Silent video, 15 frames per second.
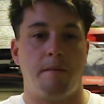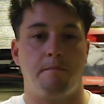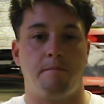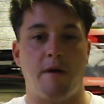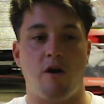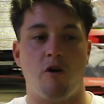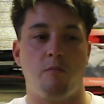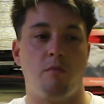
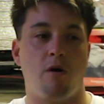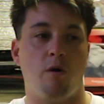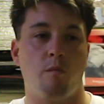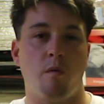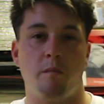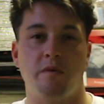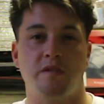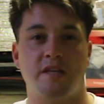bear in mind
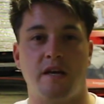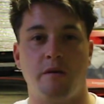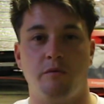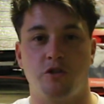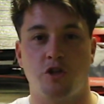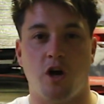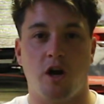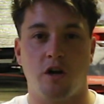when we say we're
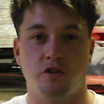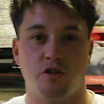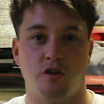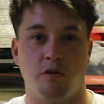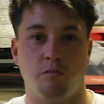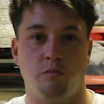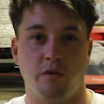charging them,